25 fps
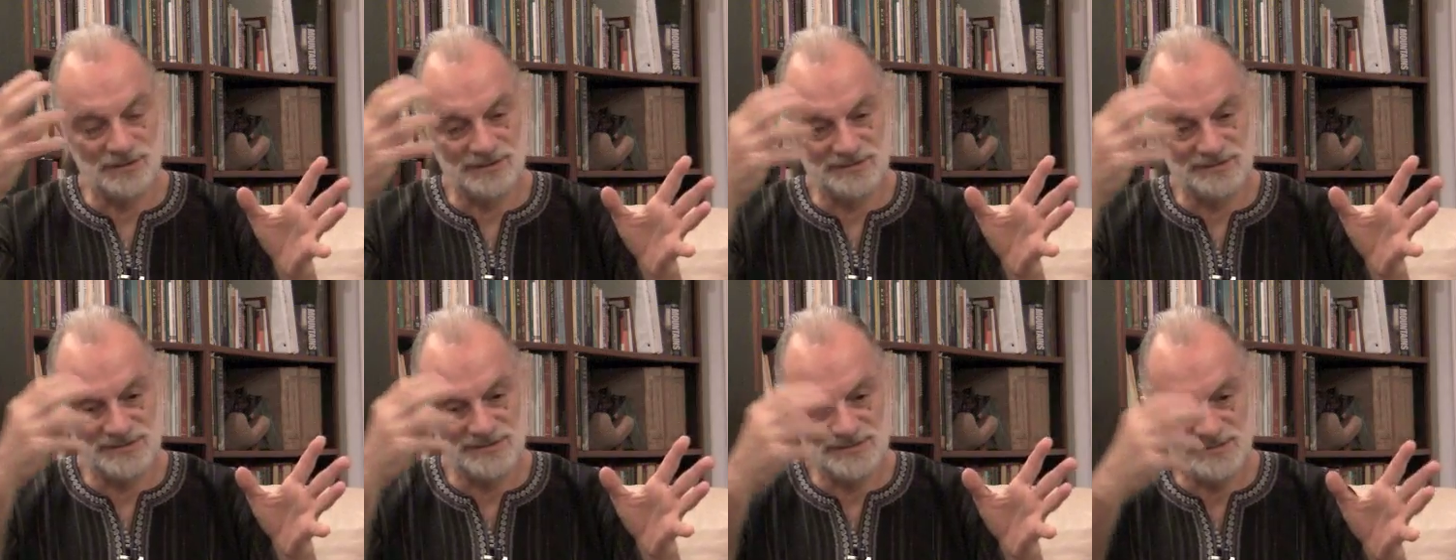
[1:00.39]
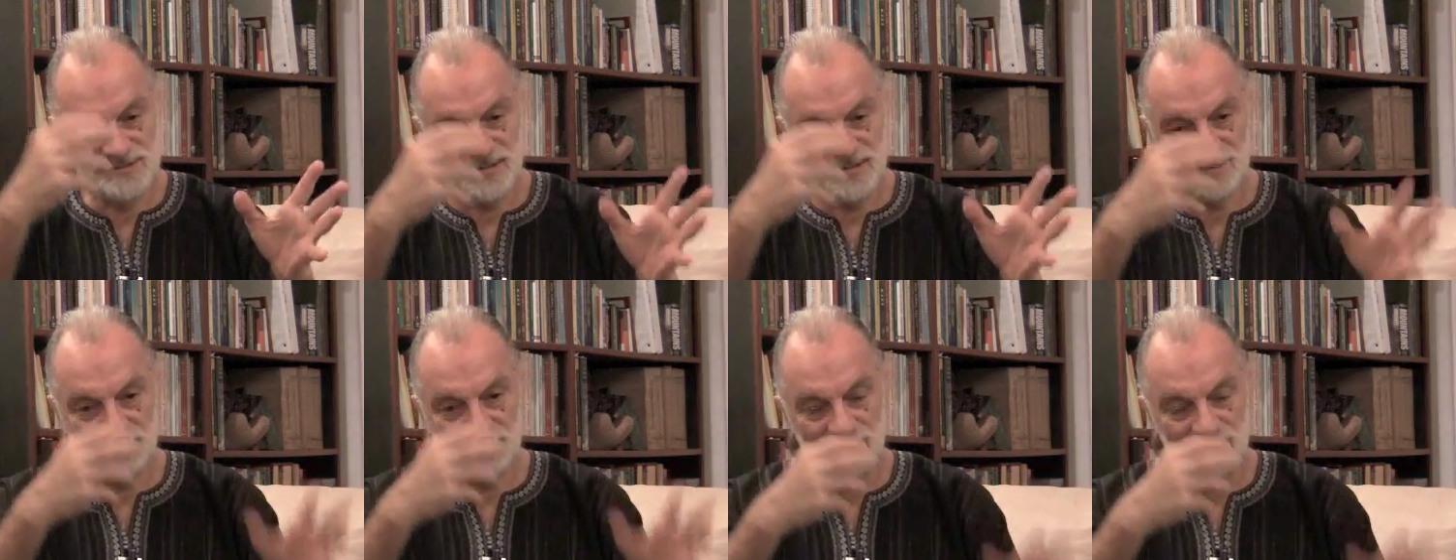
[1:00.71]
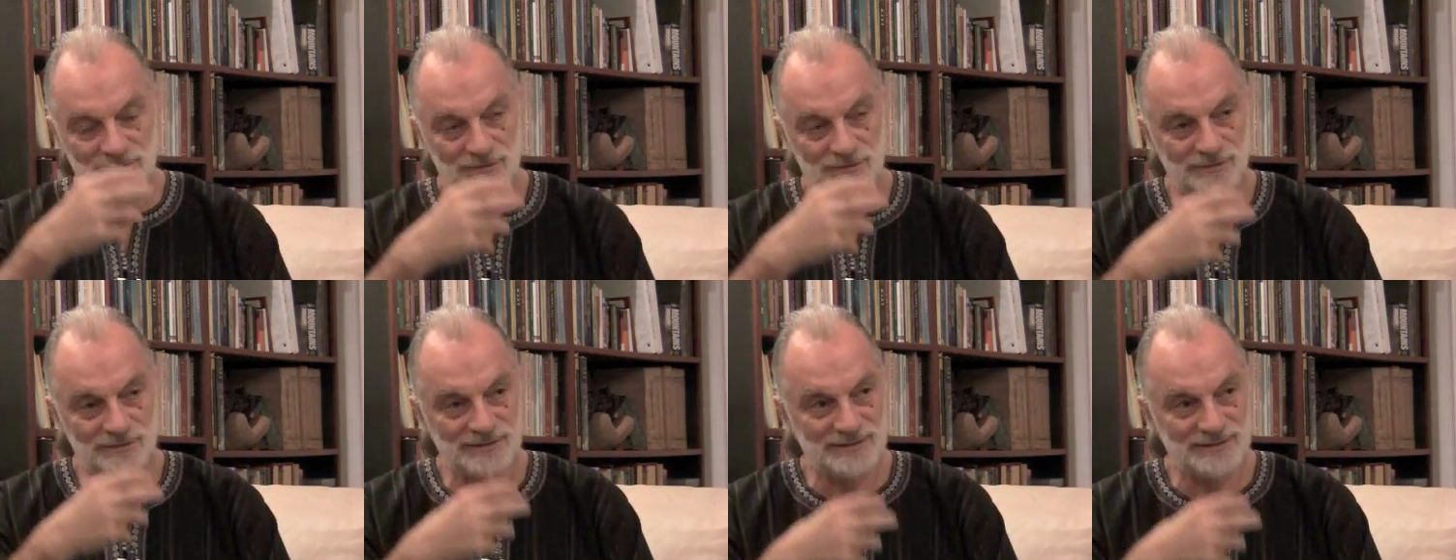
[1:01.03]
instead,
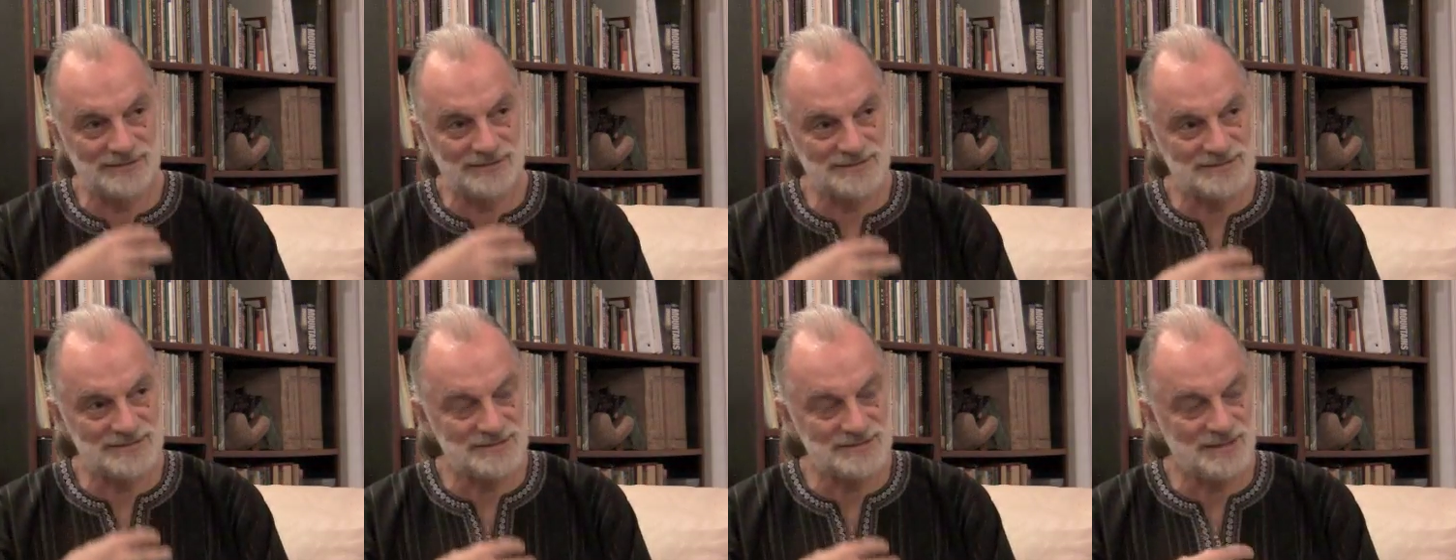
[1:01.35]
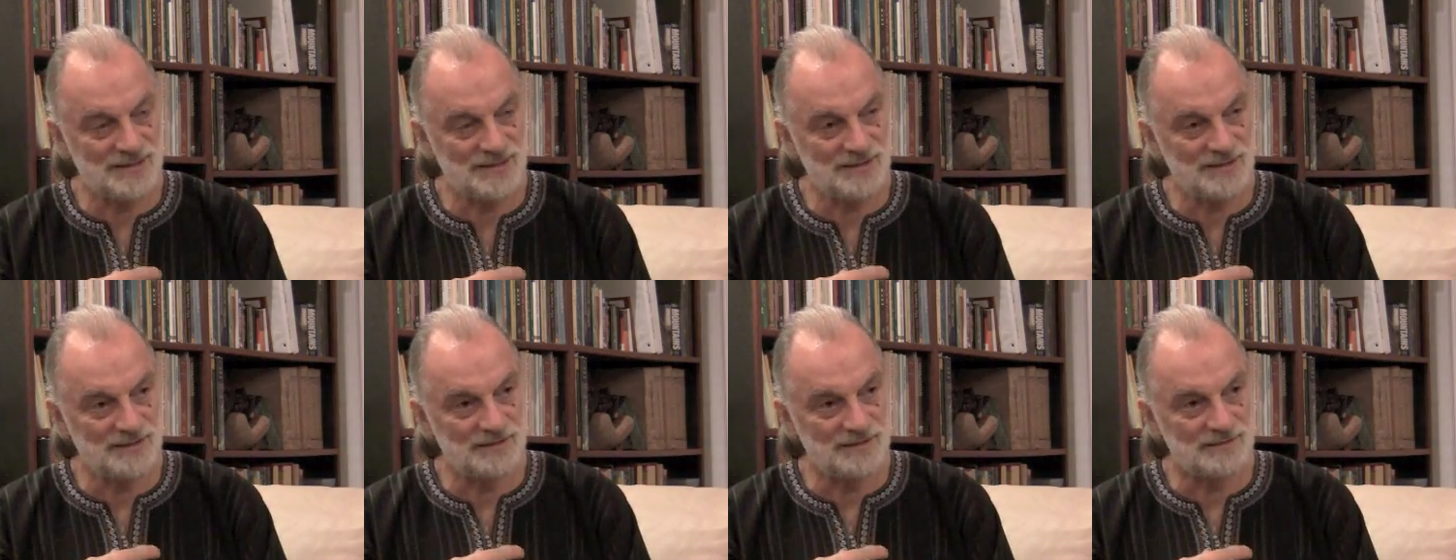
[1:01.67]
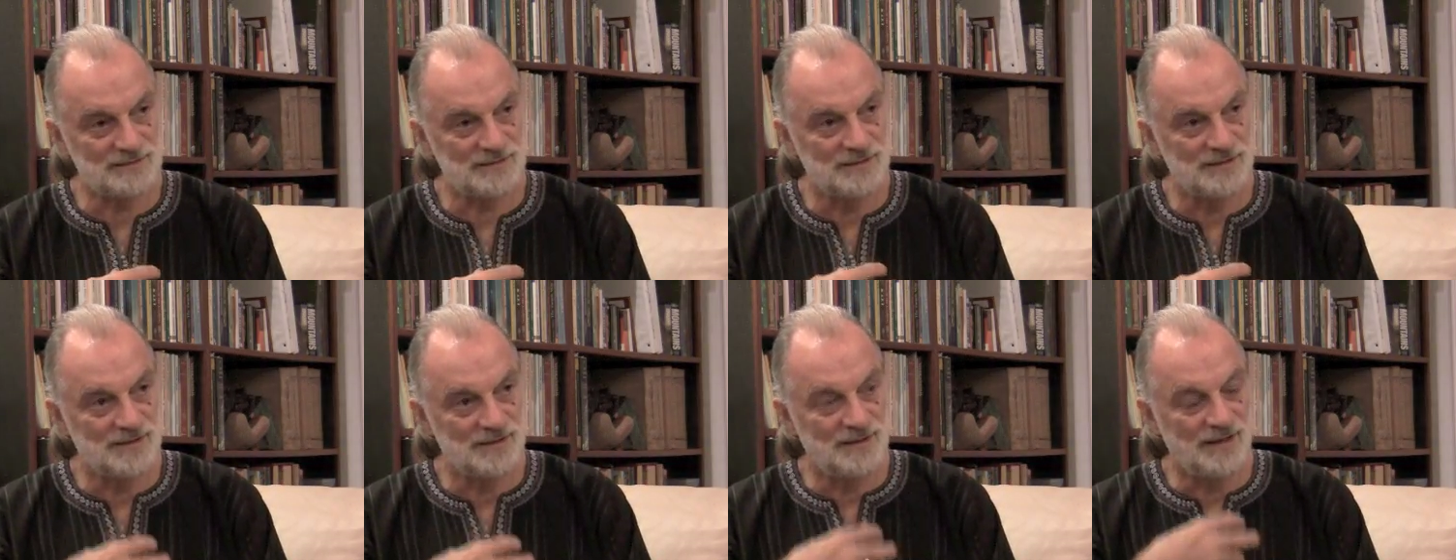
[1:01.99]
look
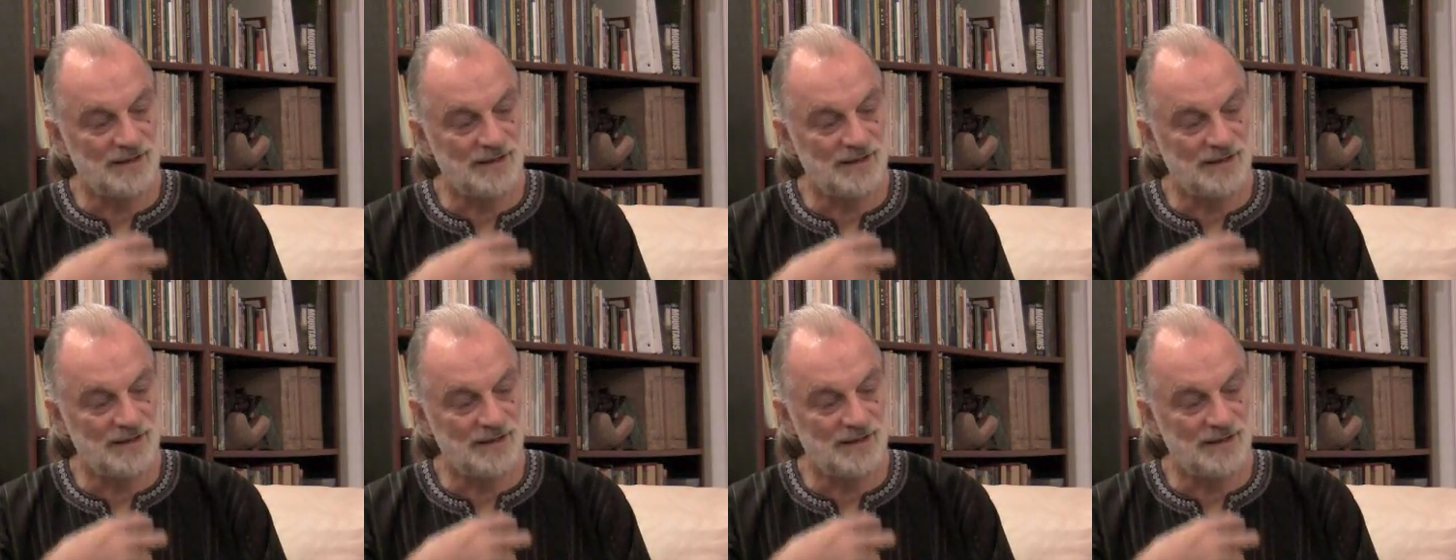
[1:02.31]
inside